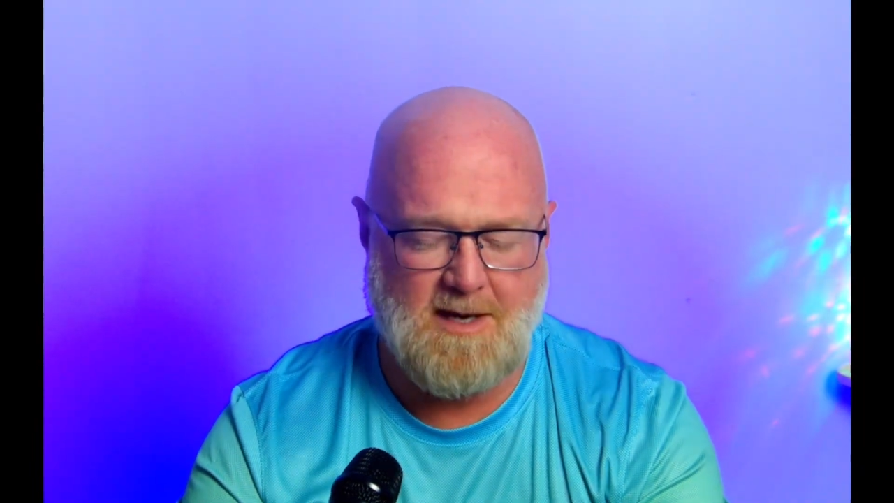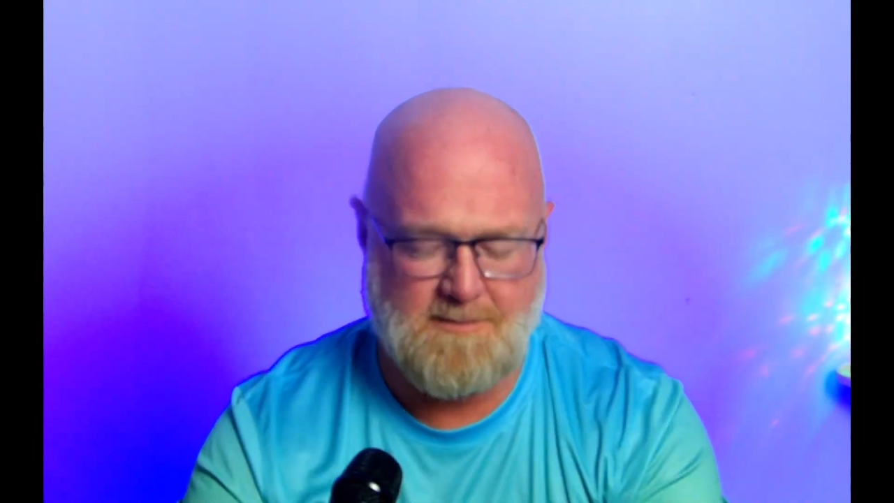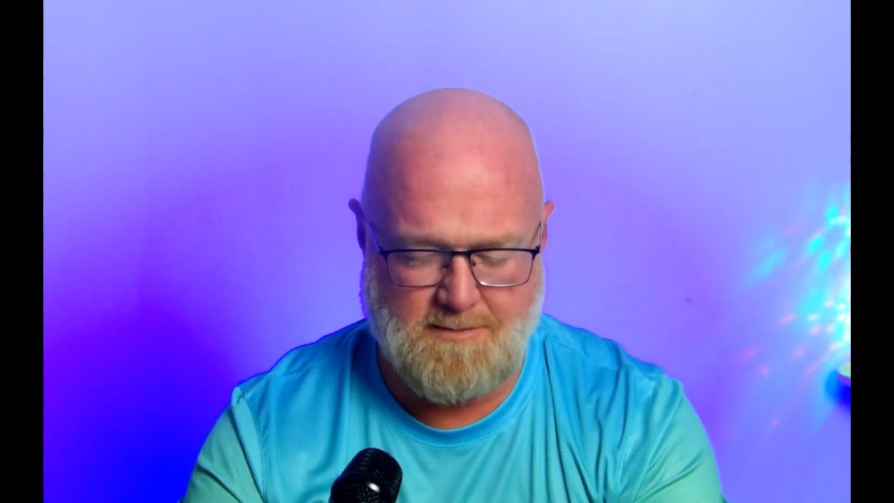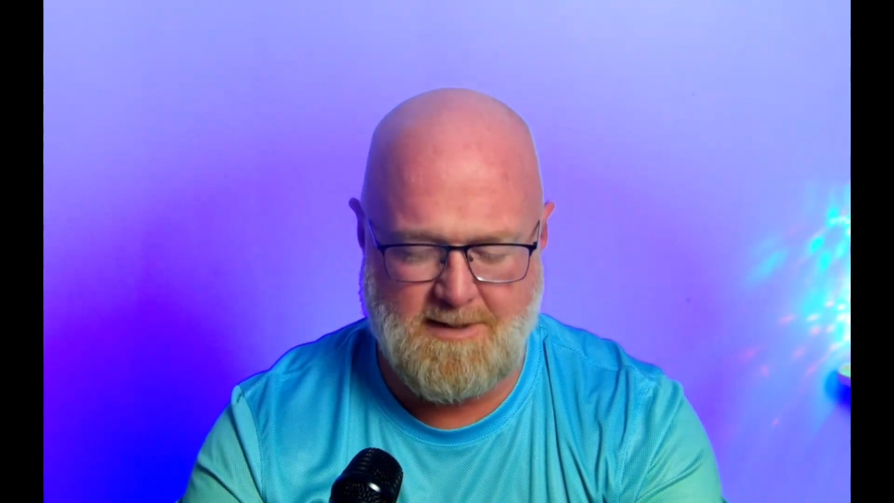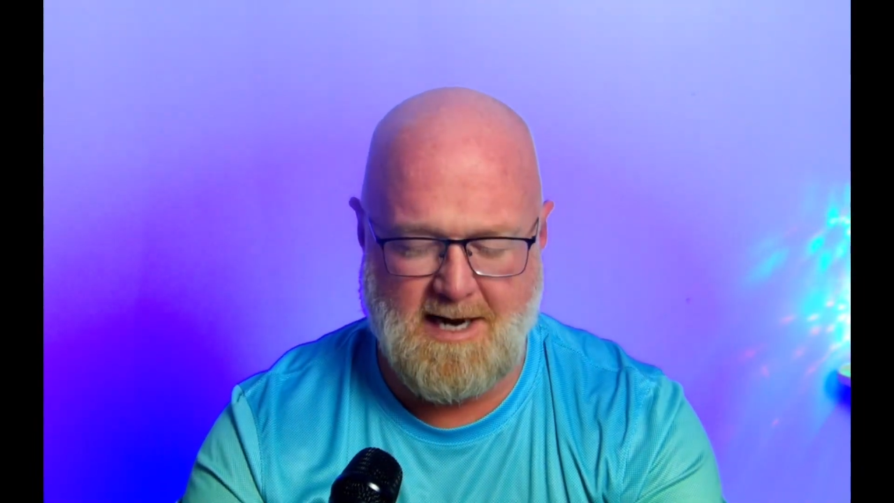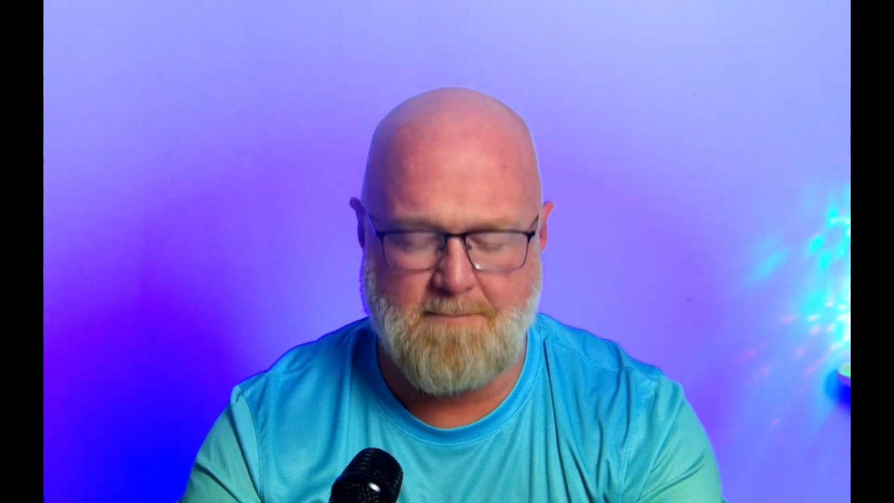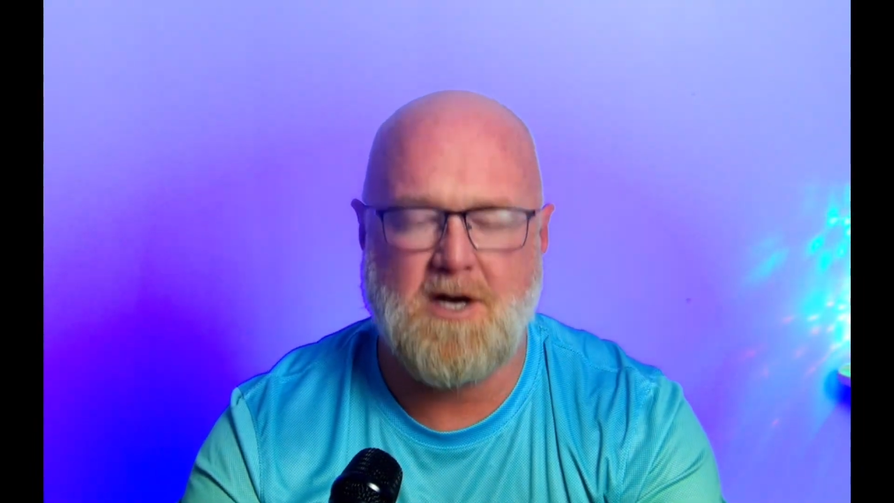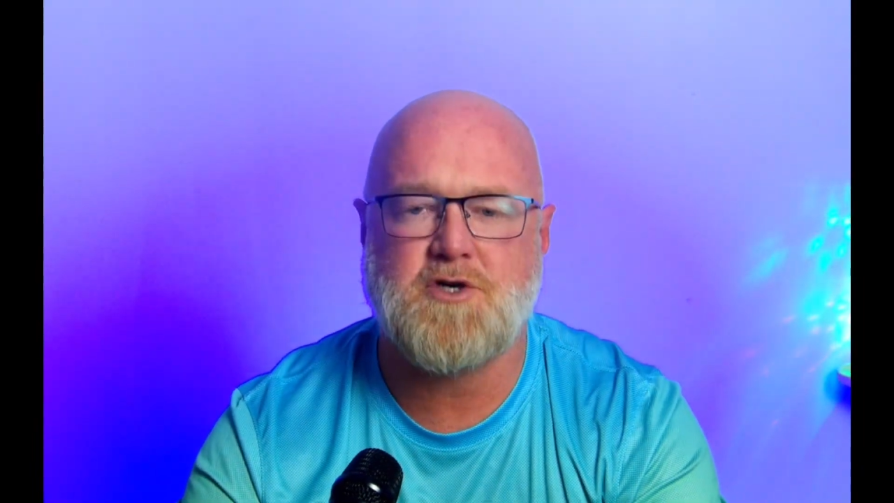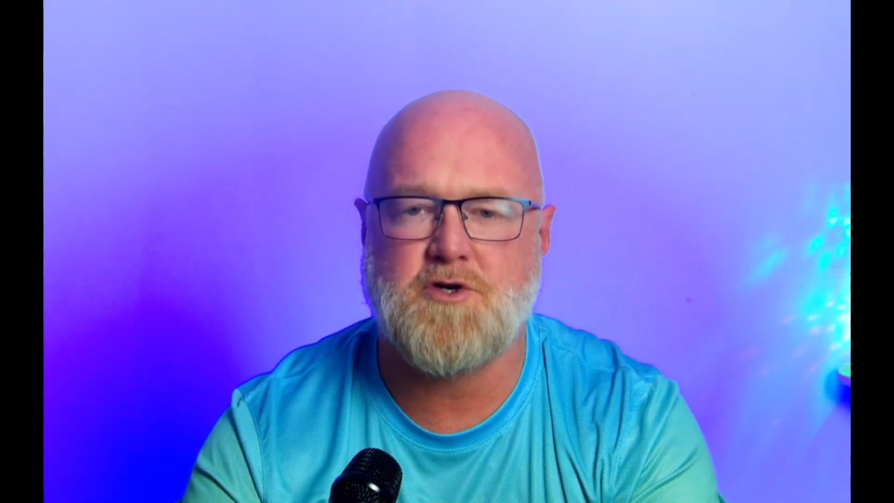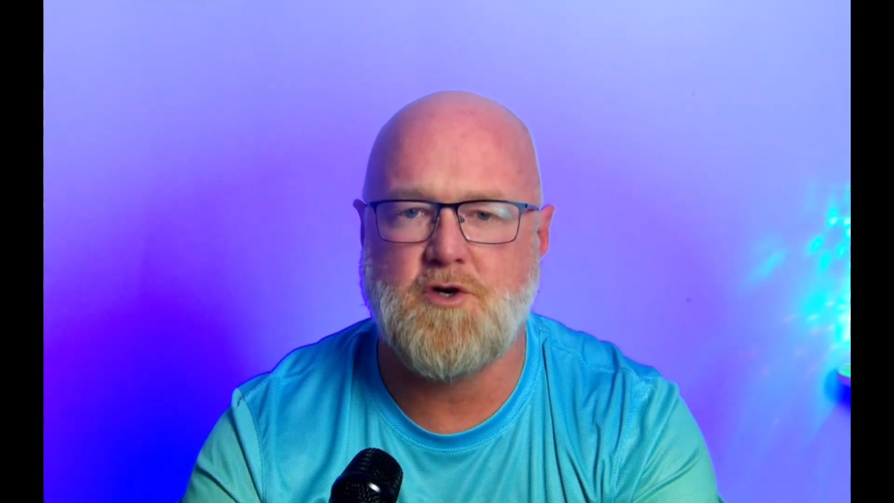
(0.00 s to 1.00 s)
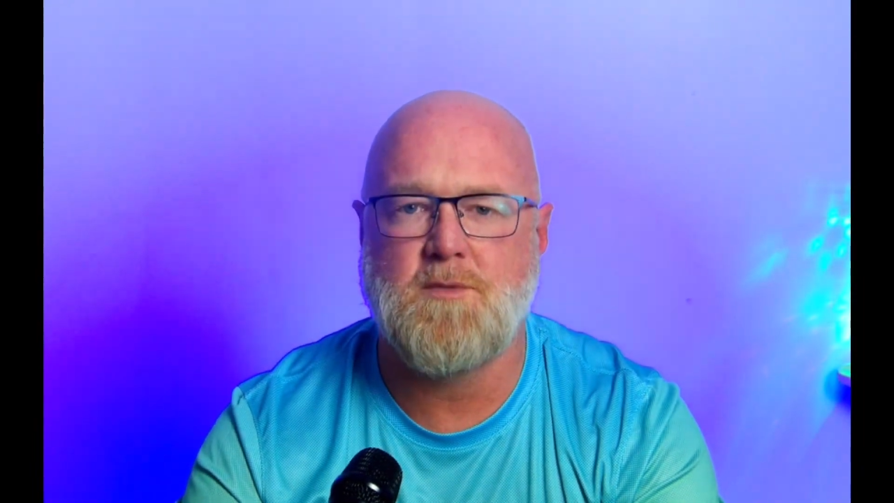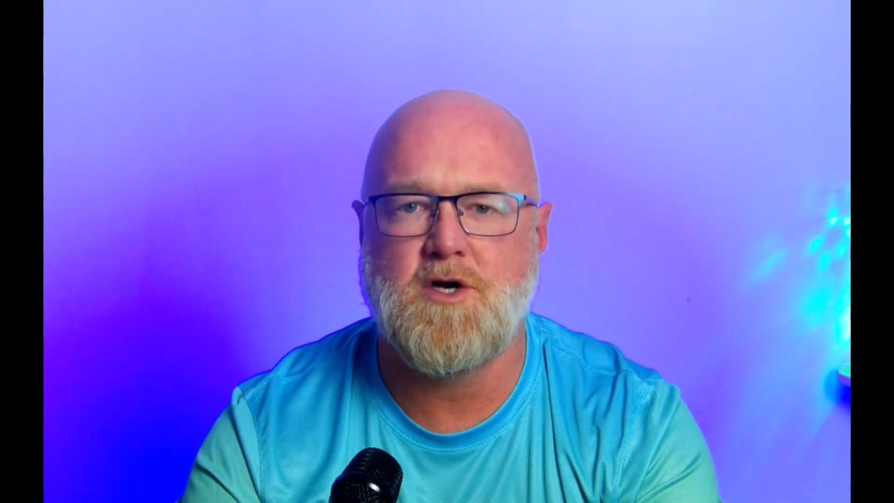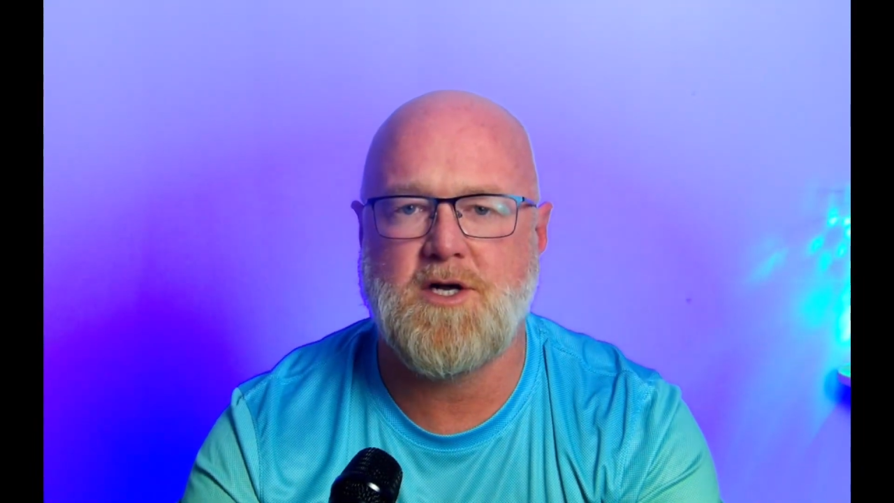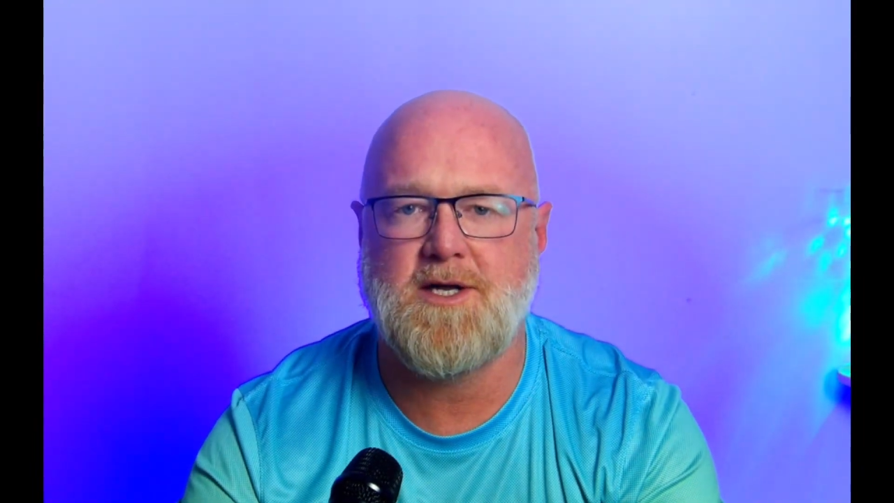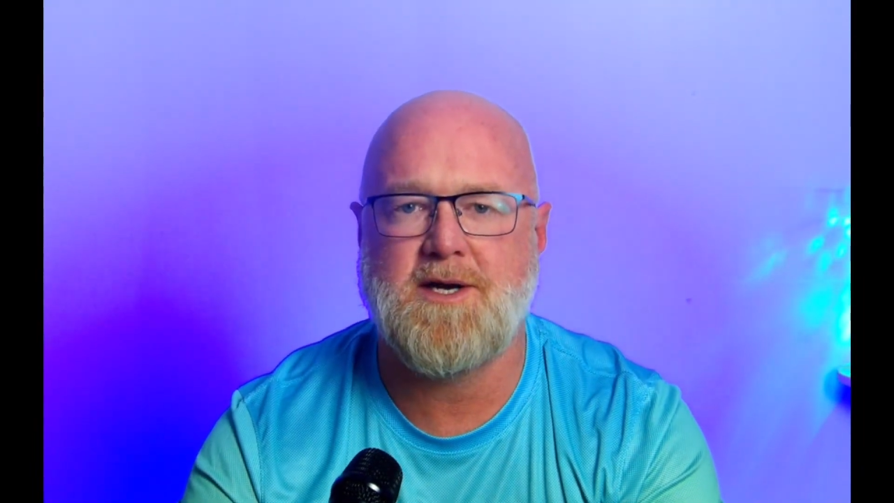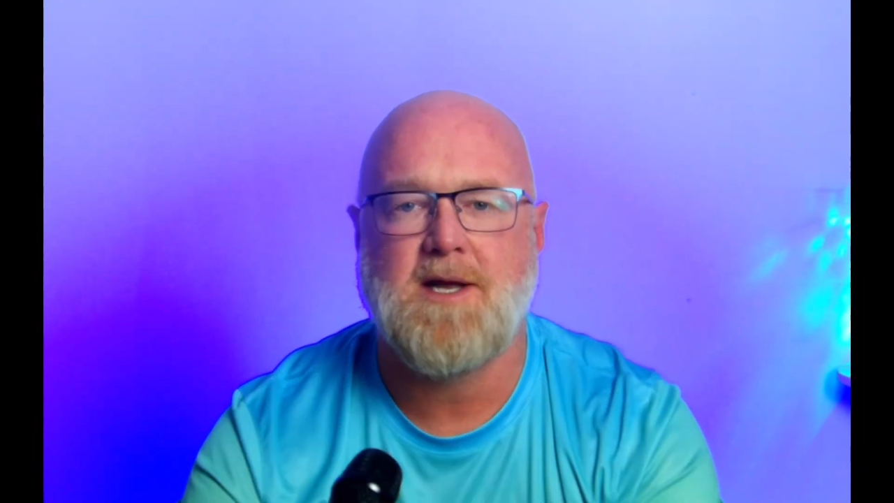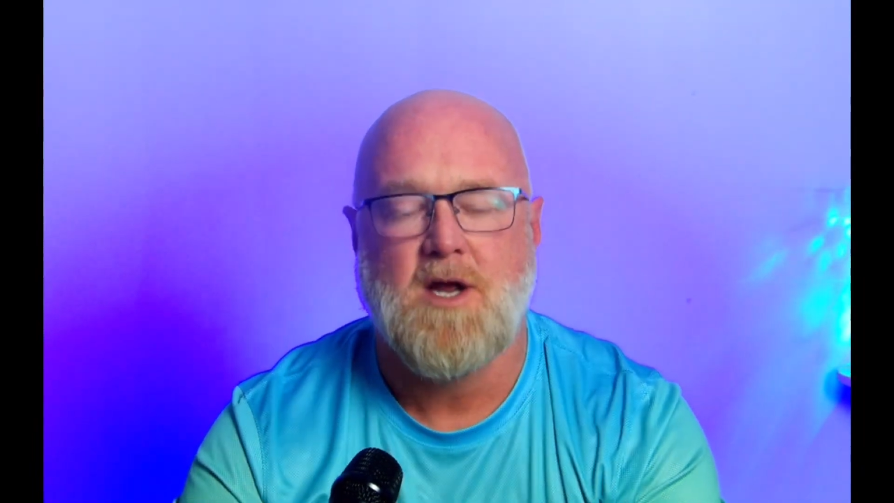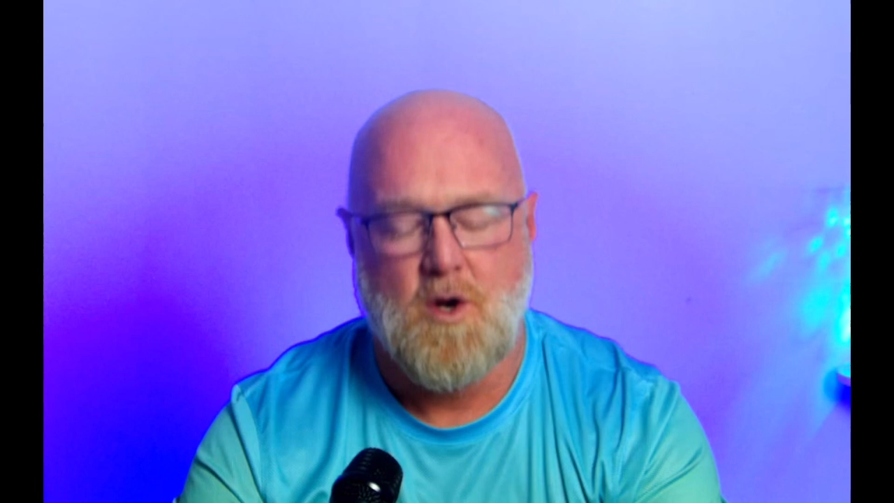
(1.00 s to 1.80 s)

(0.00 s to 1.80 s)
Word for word: a yeah, mushroom hood,